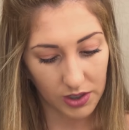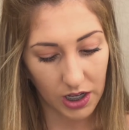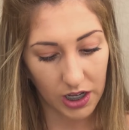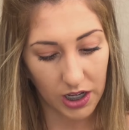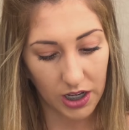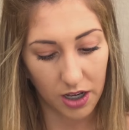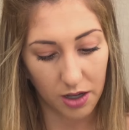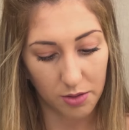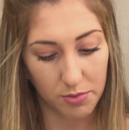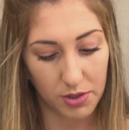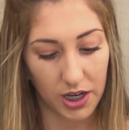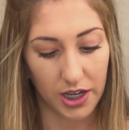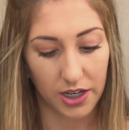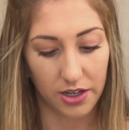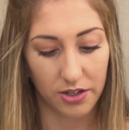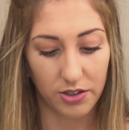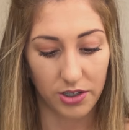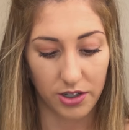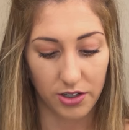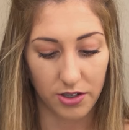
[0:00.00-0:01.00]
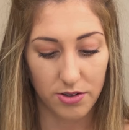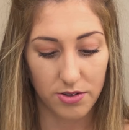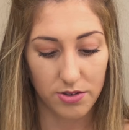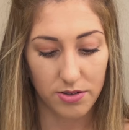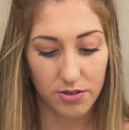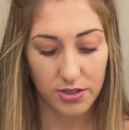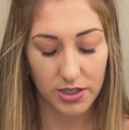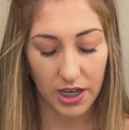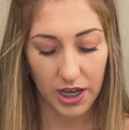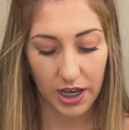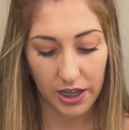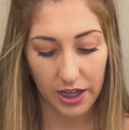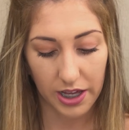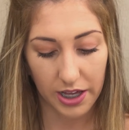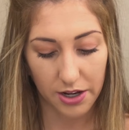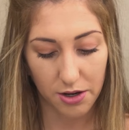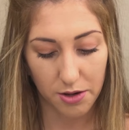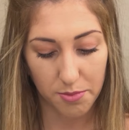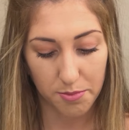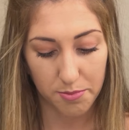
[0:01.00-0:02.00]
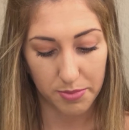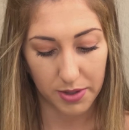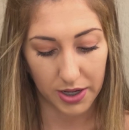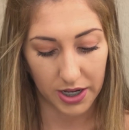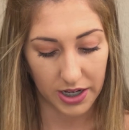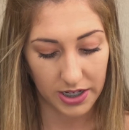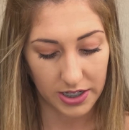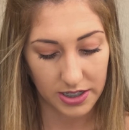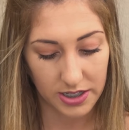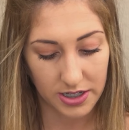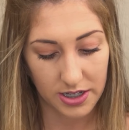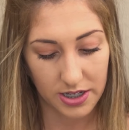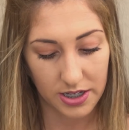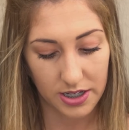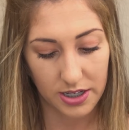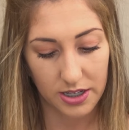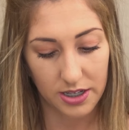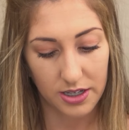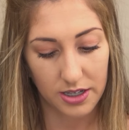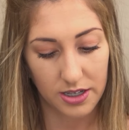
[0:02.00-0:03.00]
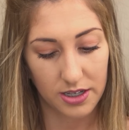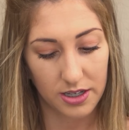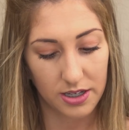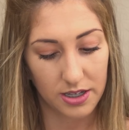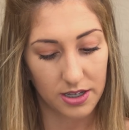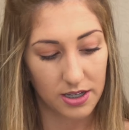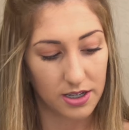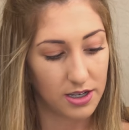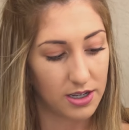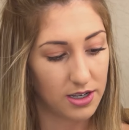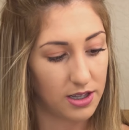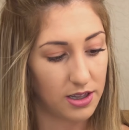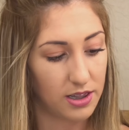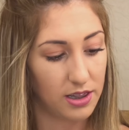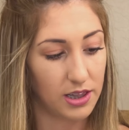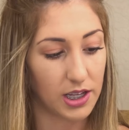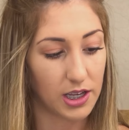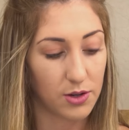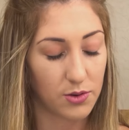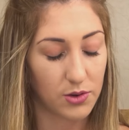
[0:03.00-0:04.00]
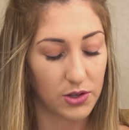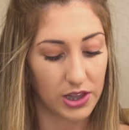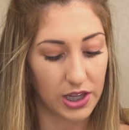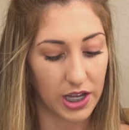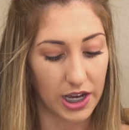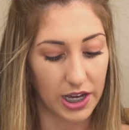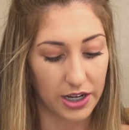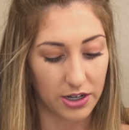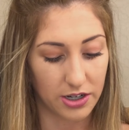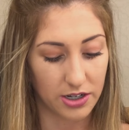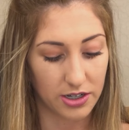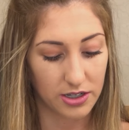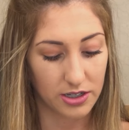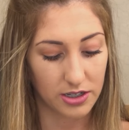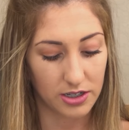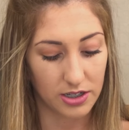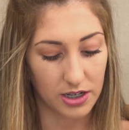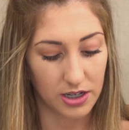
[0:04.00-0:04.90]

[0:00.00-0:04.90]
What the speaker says: I don't use eyeliner, but liquid liner